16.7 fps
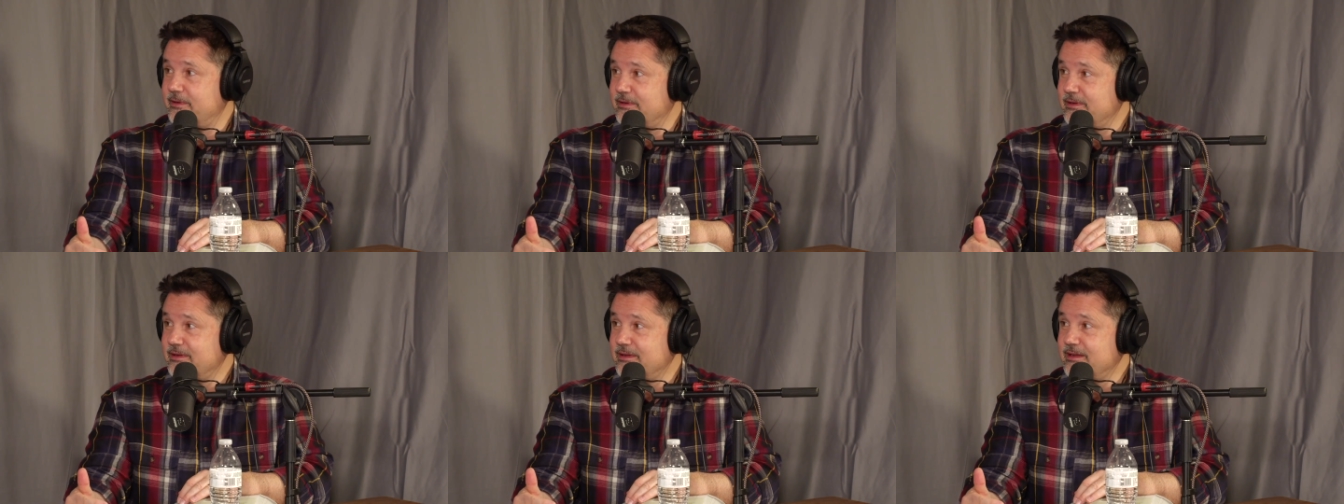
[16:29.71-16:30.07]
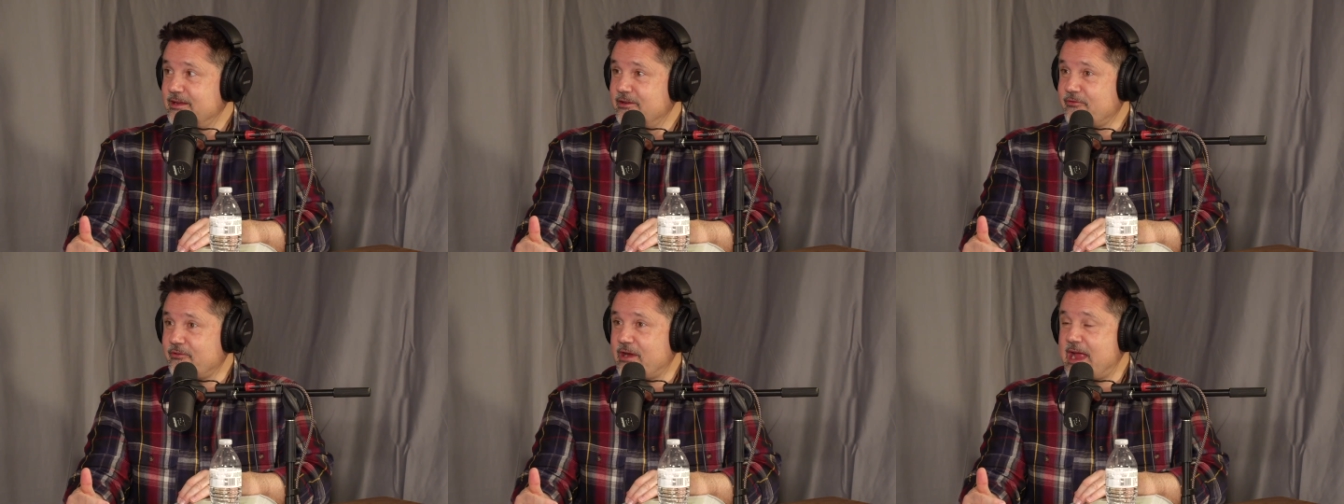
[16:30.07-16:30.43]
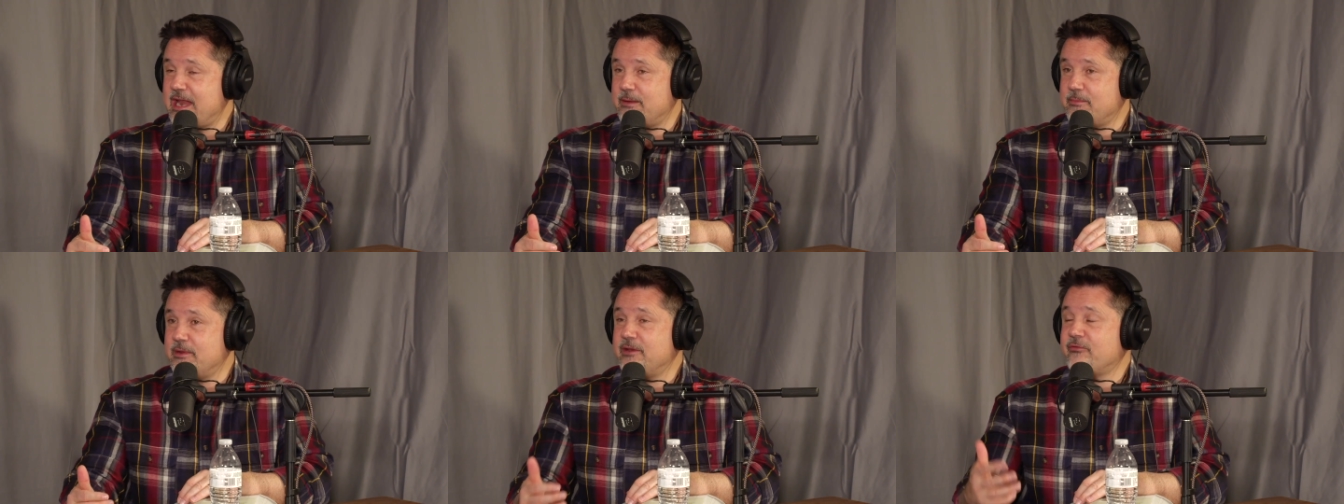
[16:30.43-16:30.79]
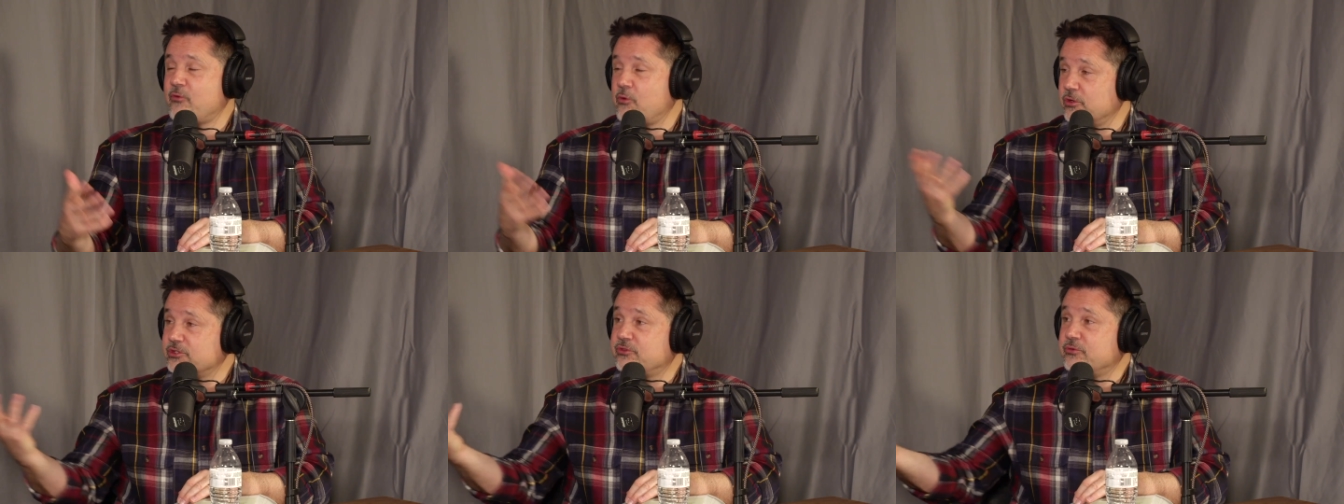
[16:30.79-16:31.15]
Mm-hmm. for Adam, and of
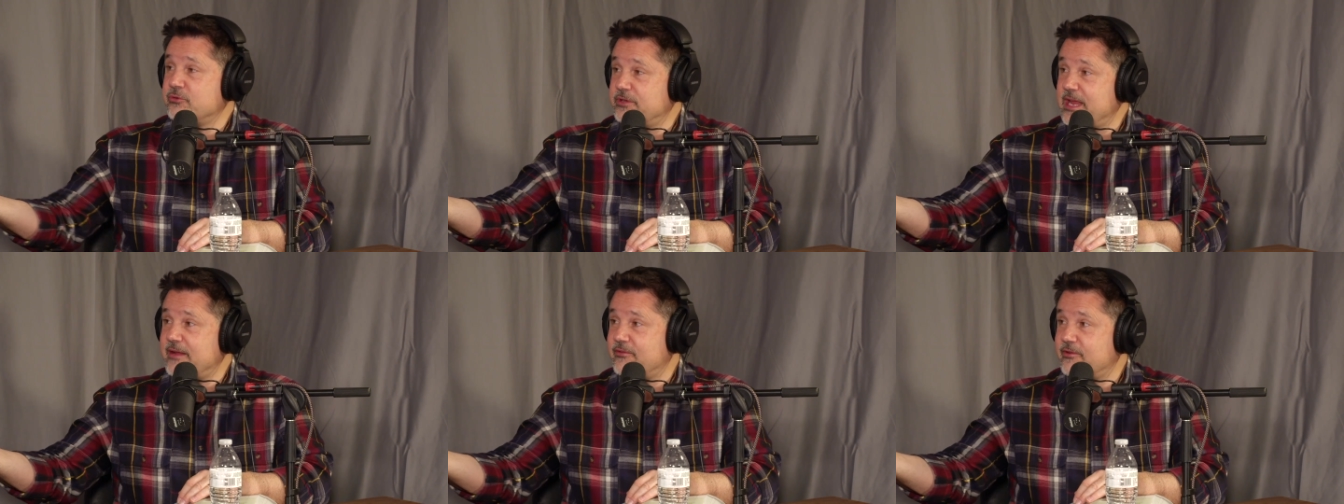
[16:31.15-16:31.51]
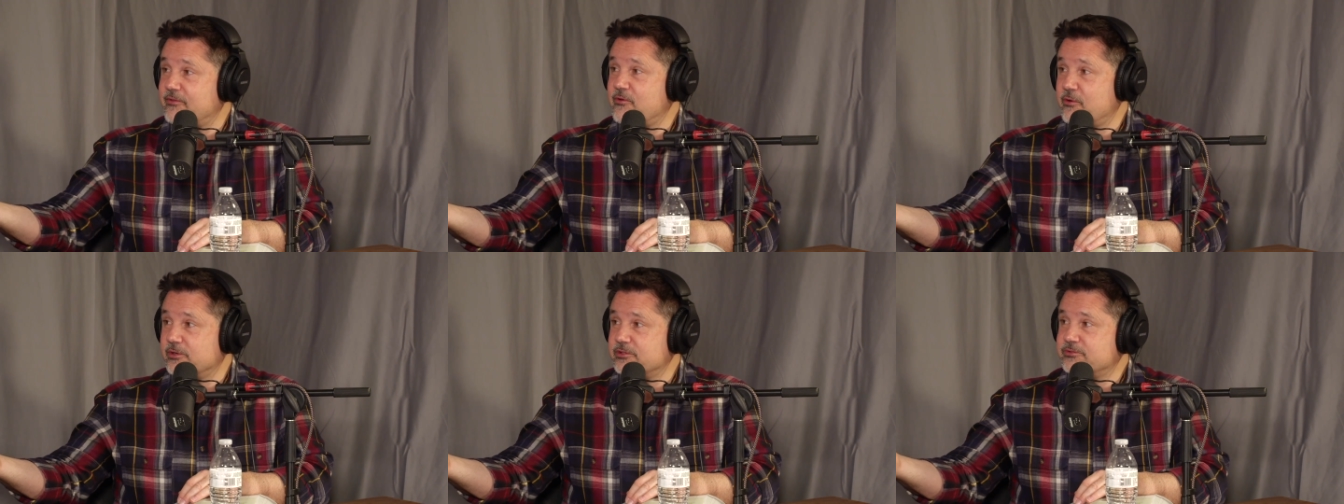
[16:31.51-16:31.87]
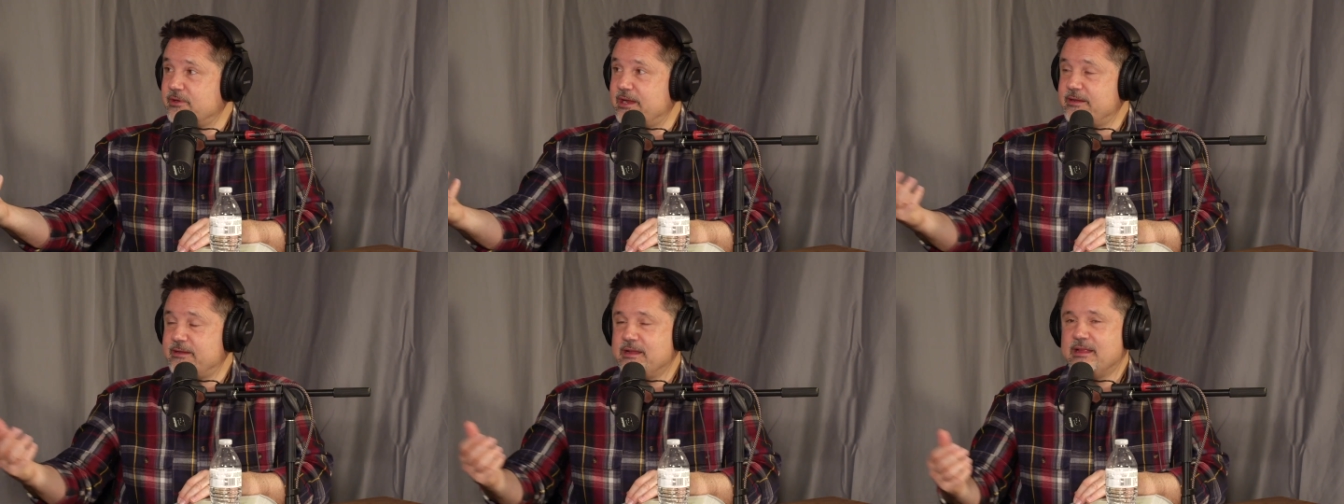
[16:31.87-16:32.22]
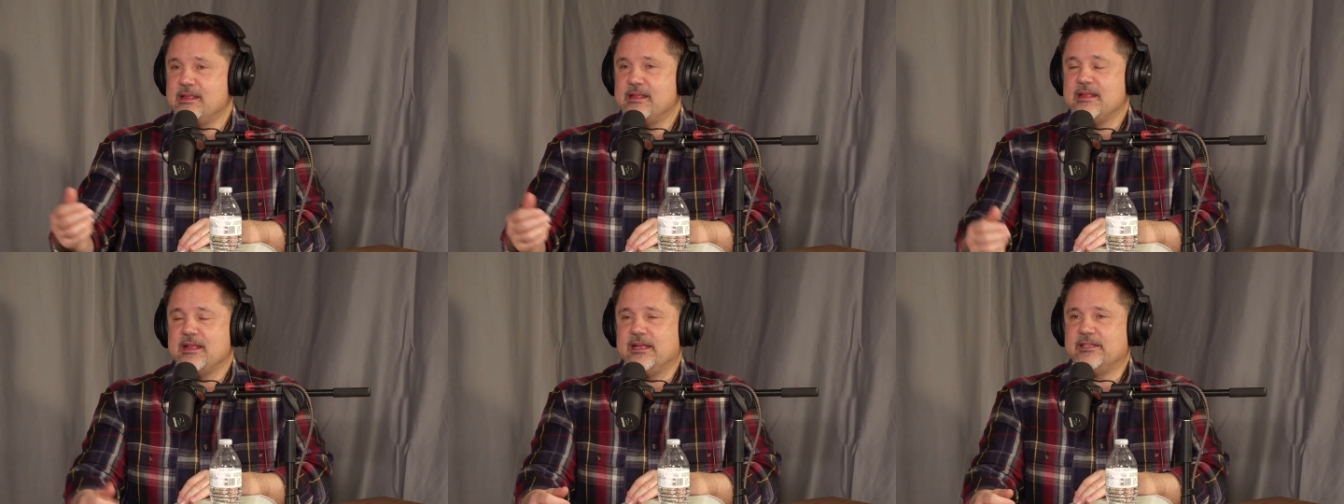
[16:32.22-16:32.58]
course through David, of course, right? right? right
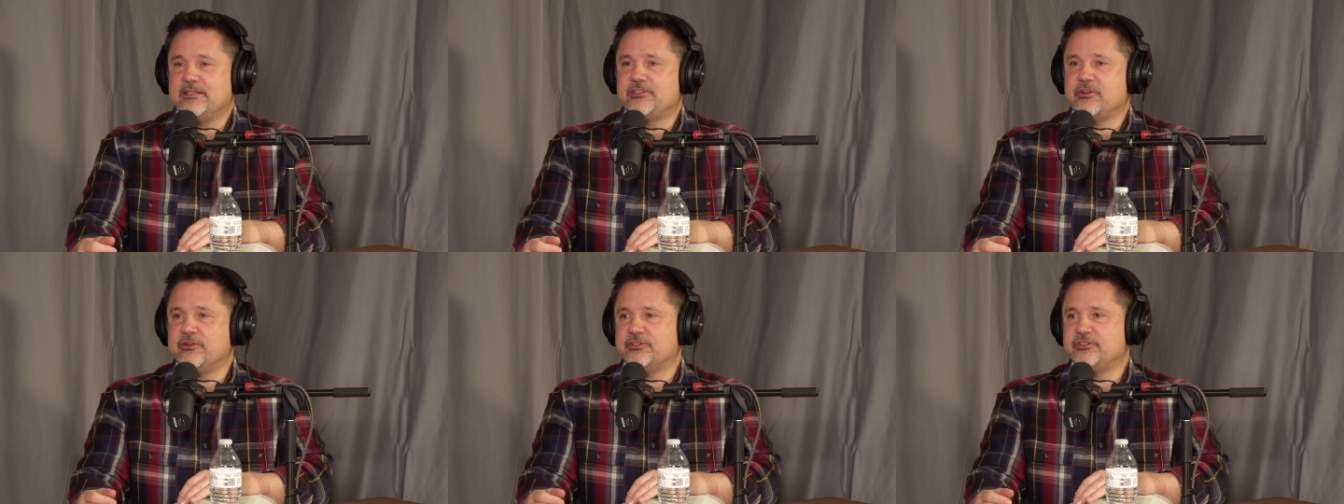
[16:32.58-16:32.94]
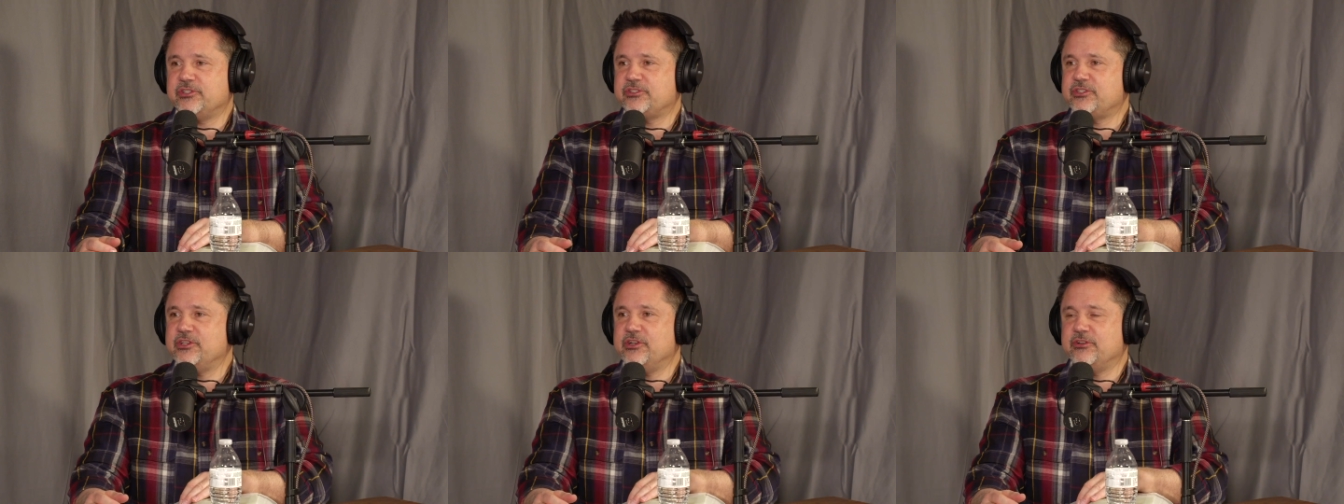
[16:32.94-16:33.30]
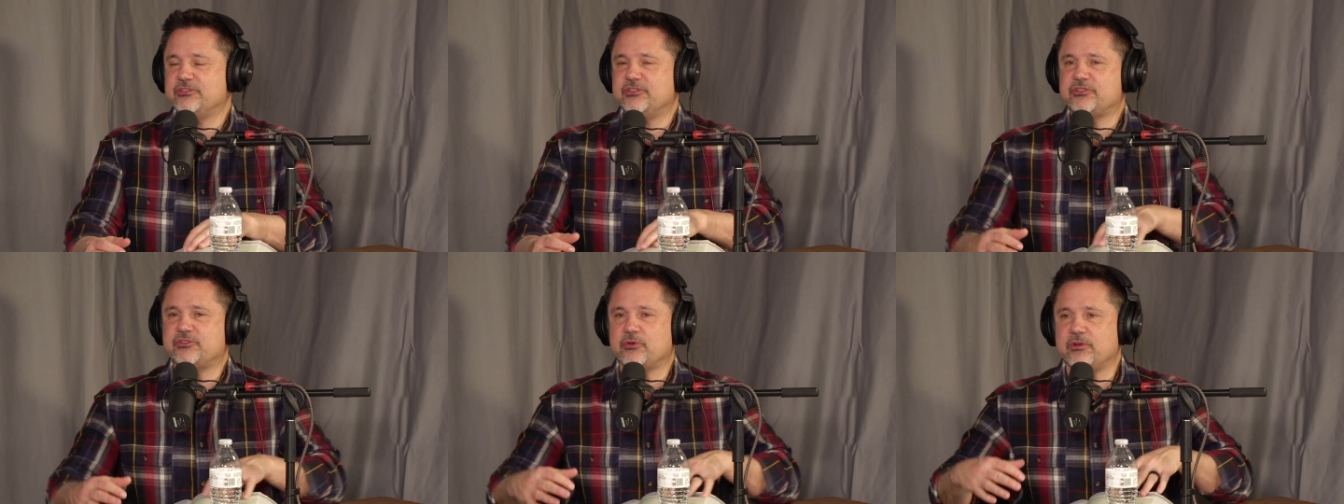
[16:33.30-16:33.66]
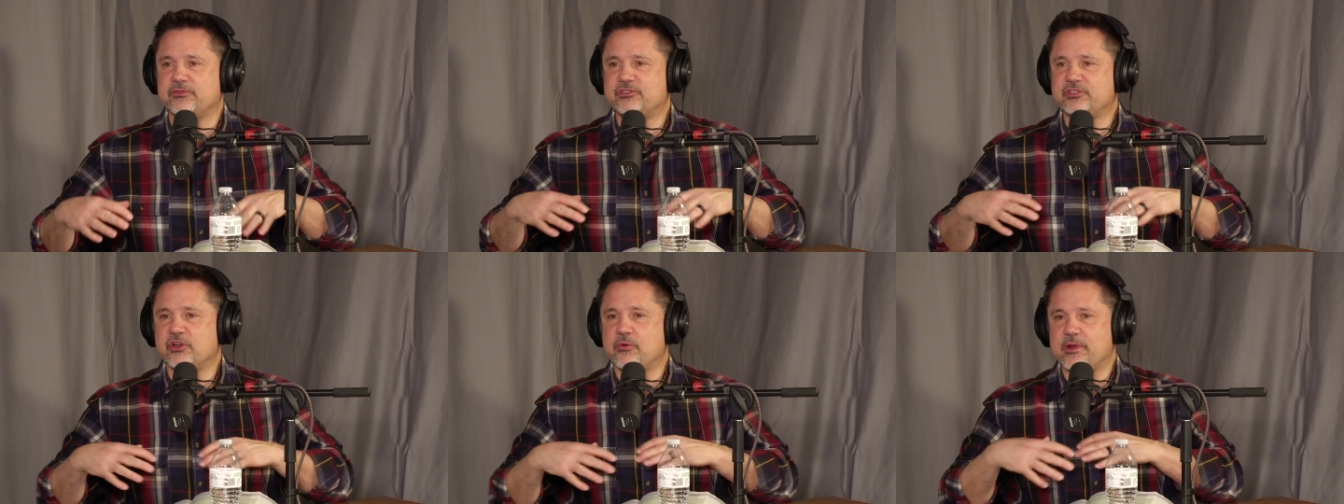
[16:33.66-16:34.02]
and so just you know just sort of
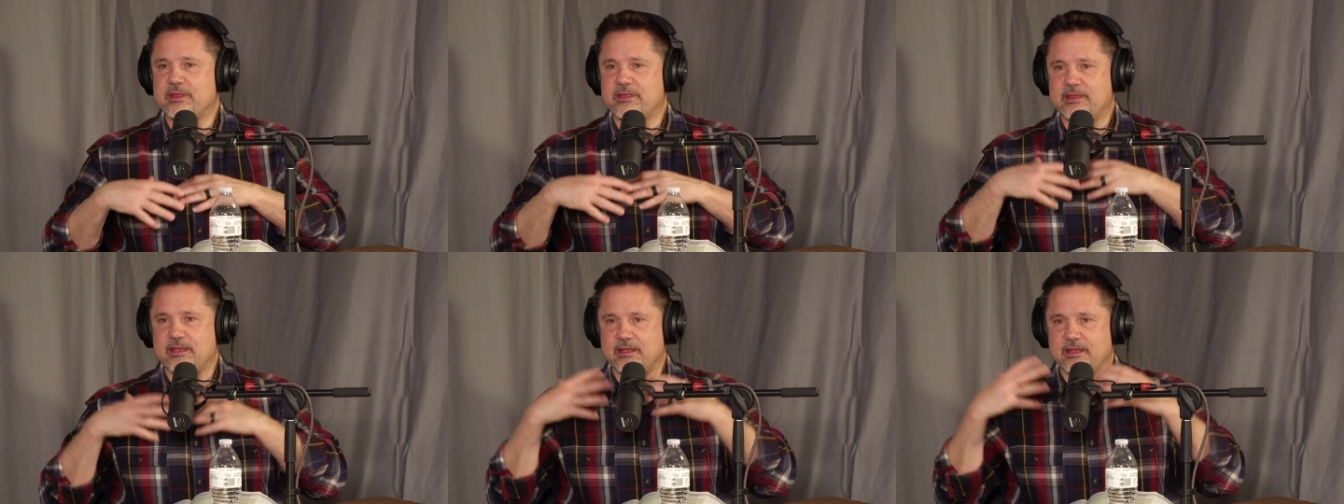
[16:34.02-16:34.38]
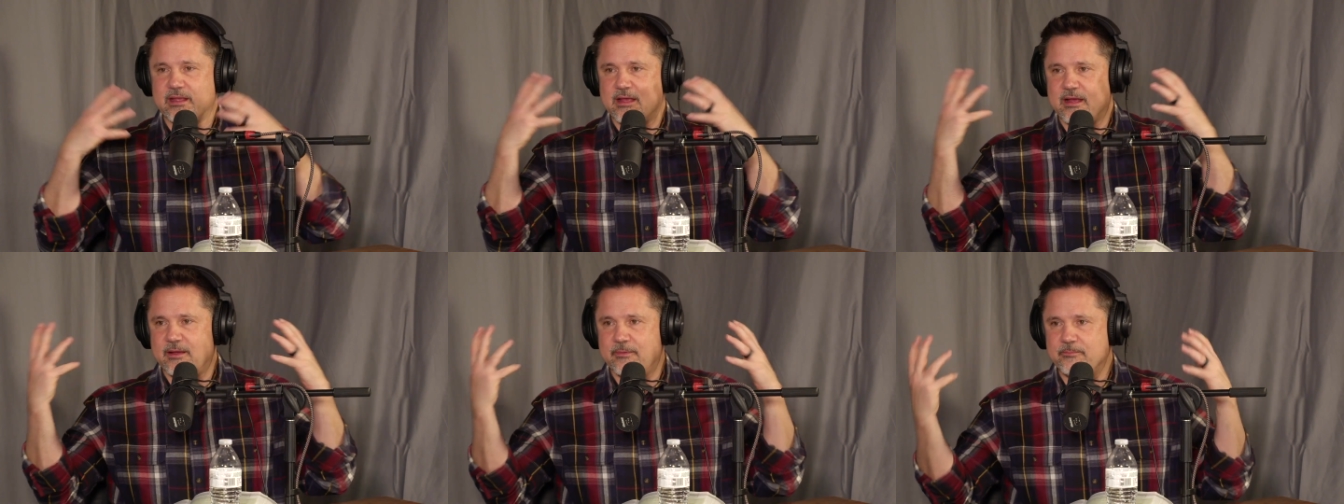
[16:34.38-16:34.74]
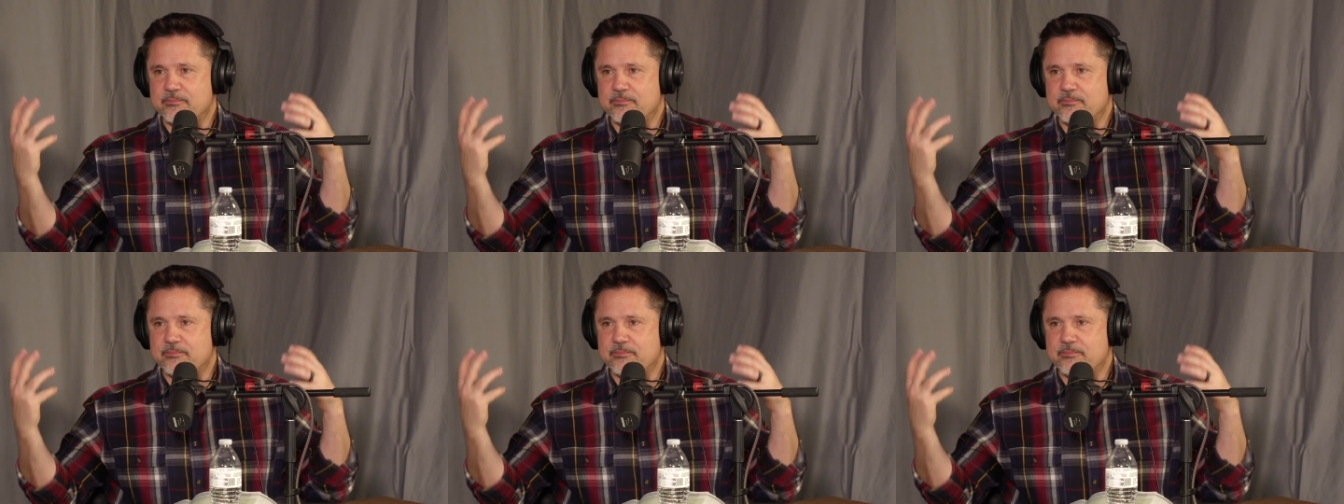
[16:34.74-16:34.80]
showing the uh,